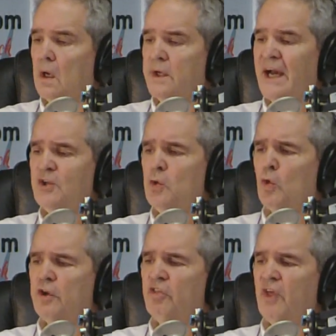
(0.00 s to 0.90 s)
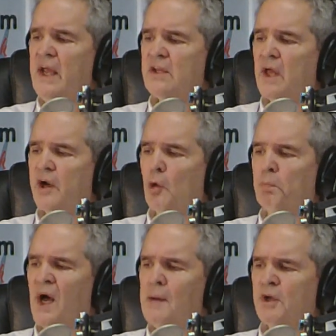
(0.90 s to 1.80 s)
Now, you would think that
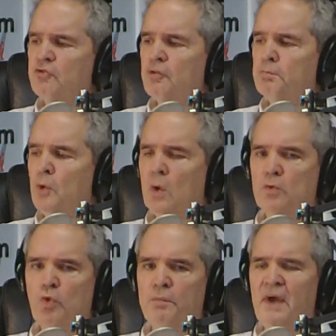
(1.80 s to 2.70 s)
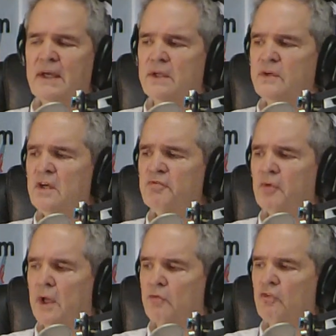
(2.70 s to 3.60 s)
Obama's support would make a
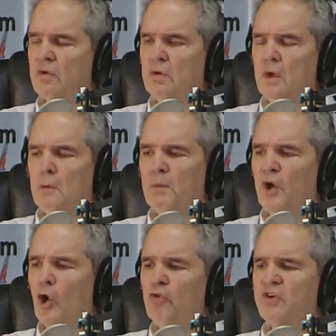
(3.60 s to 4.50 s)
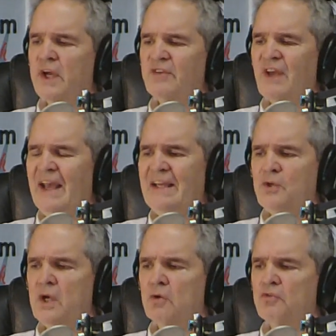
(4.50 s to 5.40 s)
difference, but over his
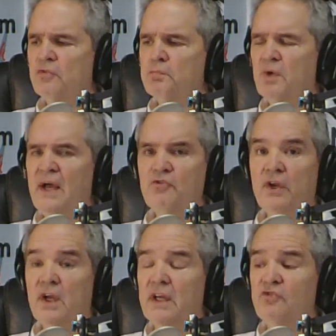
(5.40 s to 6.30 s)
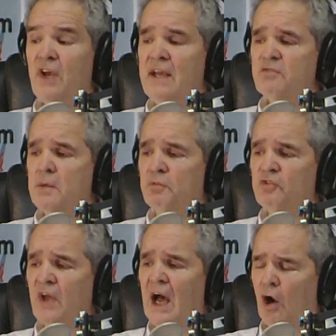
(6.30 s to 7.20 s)
eight years as president, he saved
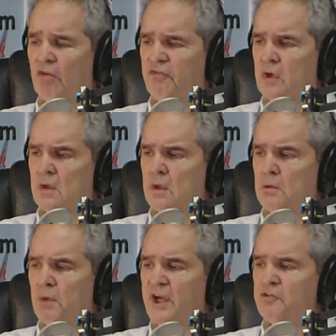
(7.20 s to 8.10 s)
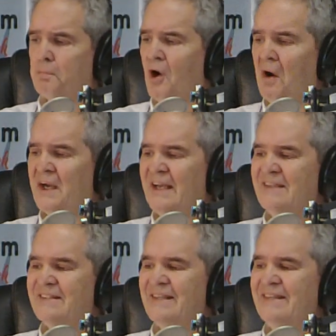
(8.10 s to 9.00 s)
himself. But his
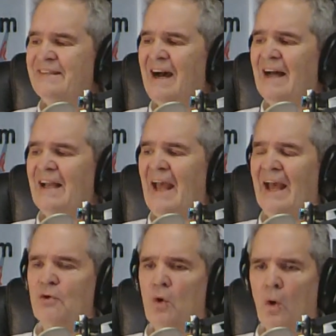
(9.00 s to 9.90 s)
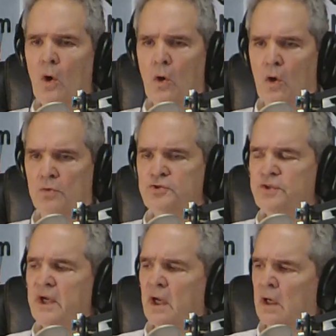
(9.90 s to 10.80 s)
party did not at all
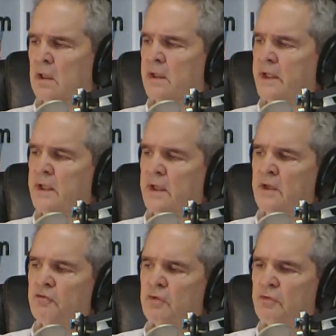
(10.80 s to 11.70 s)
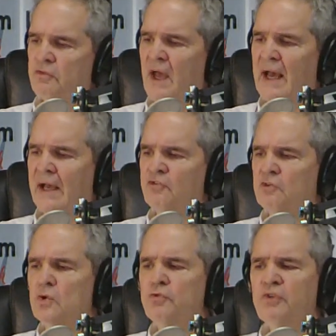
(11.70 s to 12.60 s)
share in his
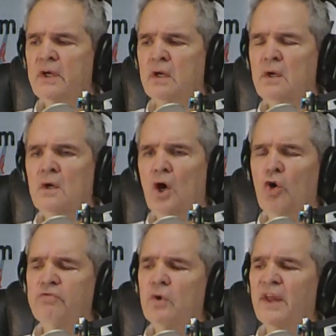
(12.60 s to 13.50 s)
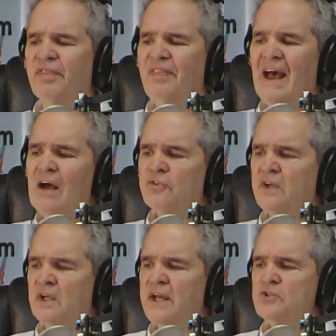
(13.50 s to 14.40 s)
success, losing over a
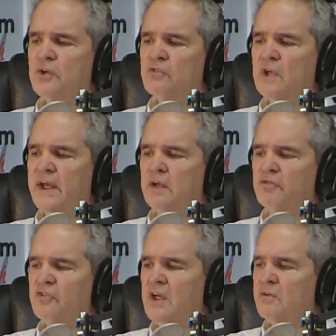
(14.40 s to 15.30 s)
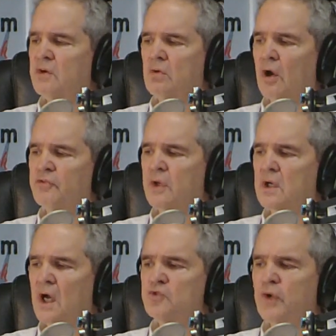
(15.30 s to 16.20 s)
thousand legislative seats across the
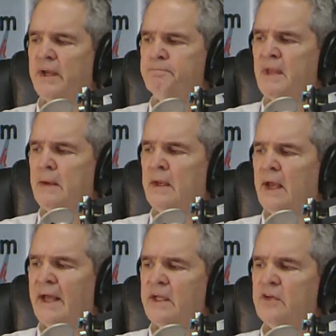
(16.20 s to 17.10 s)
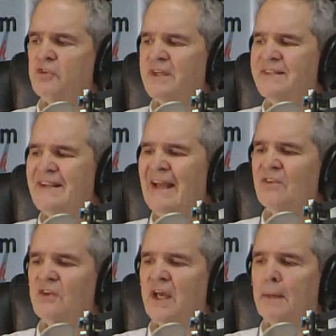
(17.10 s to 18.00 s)
country. And his
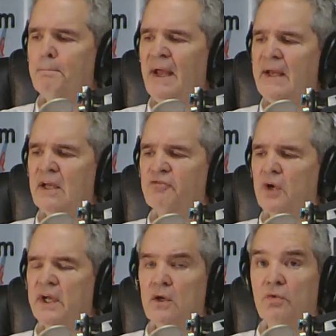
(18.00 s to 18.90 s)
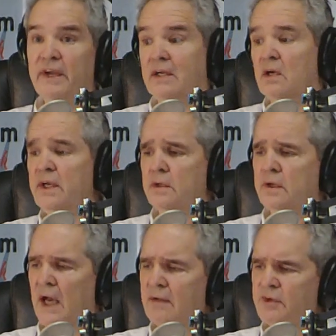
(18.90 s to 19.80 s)
intense campaigning for Hillary
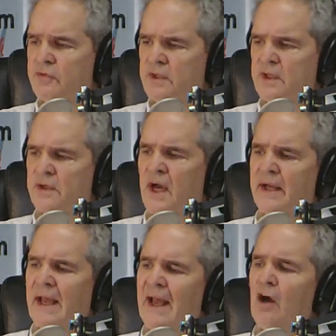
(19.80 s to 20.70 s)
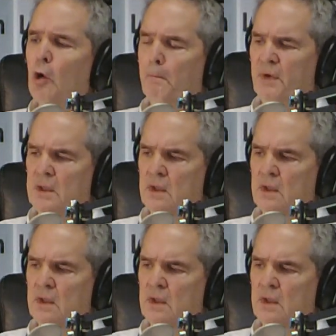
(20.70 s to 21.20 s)
Clinton obviously did not help.